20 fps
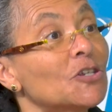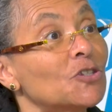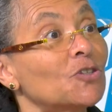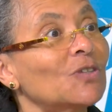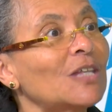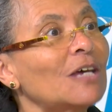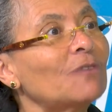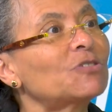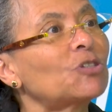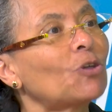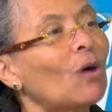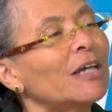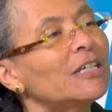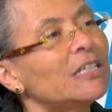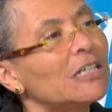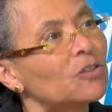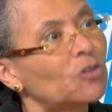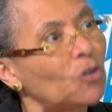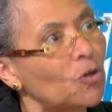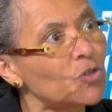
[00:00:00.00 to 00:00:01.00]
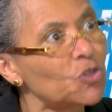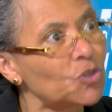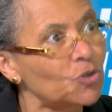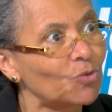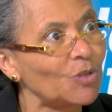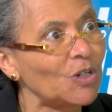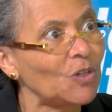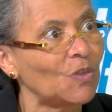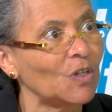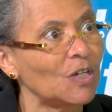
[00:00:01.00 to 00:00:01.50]
So I did those
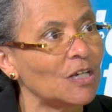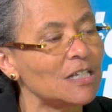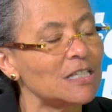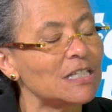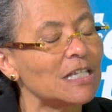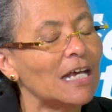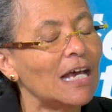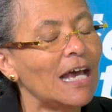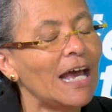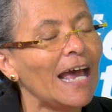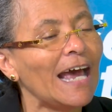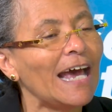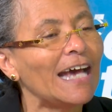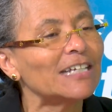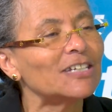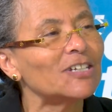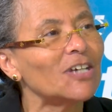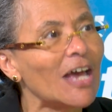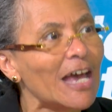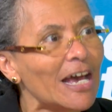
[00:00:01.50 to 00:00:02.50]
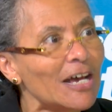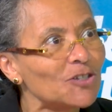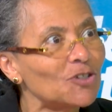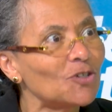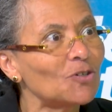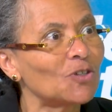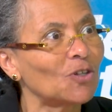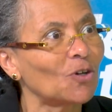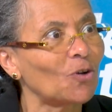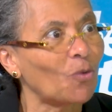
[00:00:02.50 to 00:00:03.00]
three things. And to
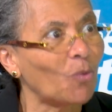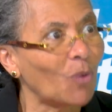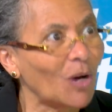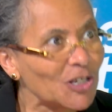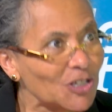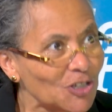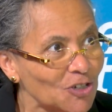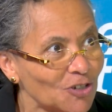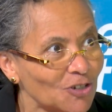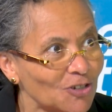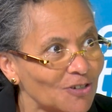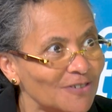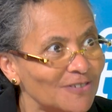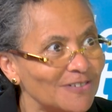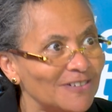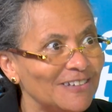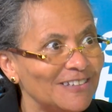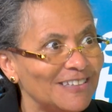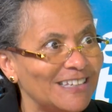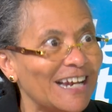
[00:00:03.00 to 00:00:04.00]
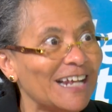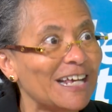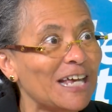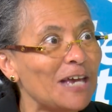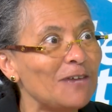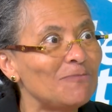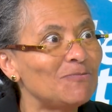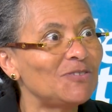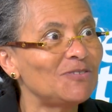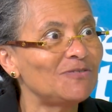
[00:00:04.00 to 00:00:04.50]
answer the question that I
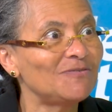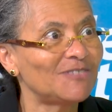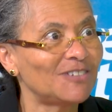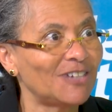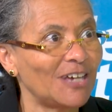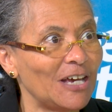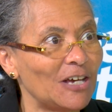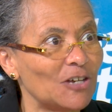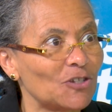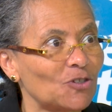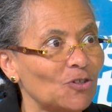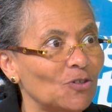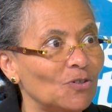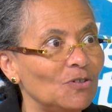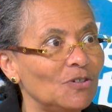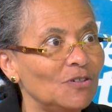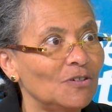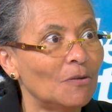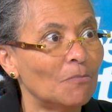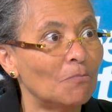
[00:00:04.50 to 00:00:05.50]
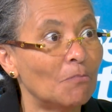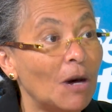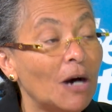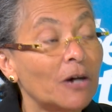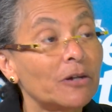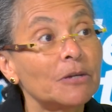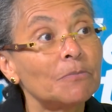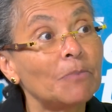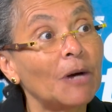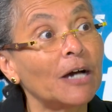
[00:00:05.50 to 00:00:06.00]
came to answer,
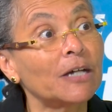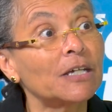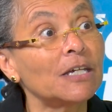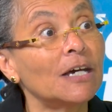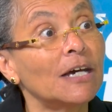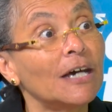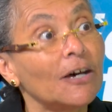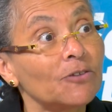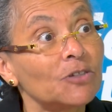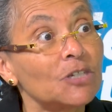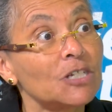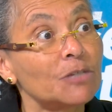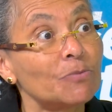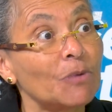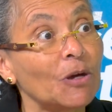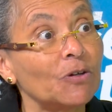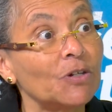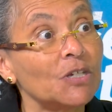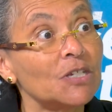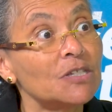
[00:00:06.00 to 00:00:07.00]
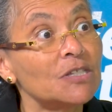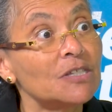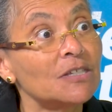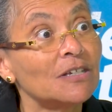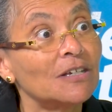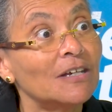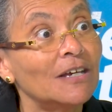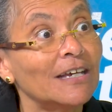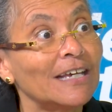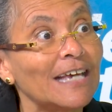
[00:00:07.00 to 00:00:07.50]
Maori Pakeha health disparities,
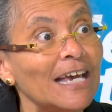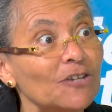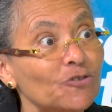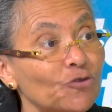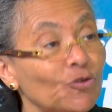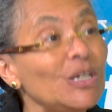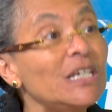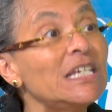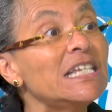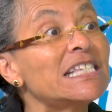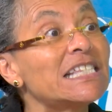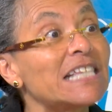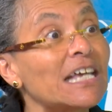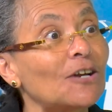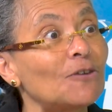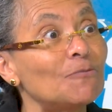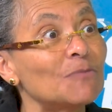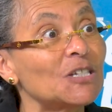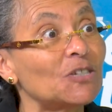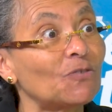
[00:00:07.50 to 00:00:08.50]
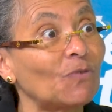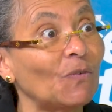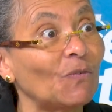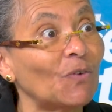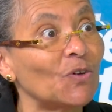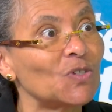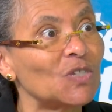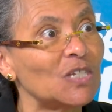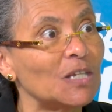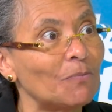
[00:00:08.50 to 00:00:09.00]
can treaty settlements
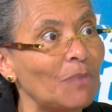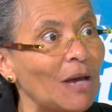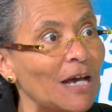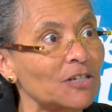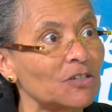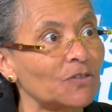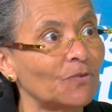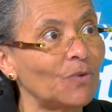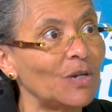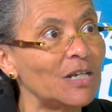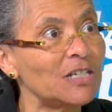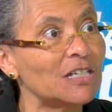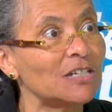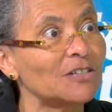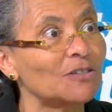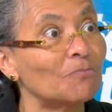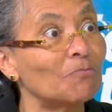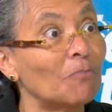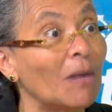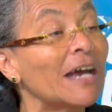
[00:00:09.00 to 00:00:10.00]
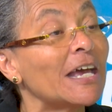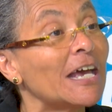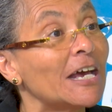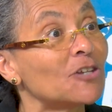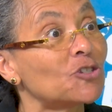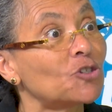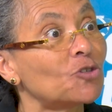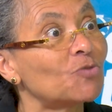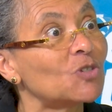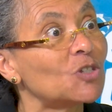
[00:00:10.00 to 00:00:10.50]
reverse the impacts of racism? My
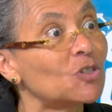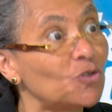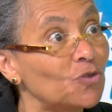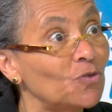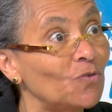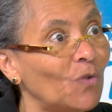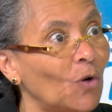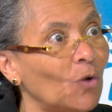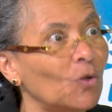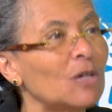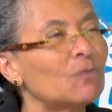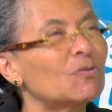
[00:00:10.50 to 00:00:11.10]
answer was twofold.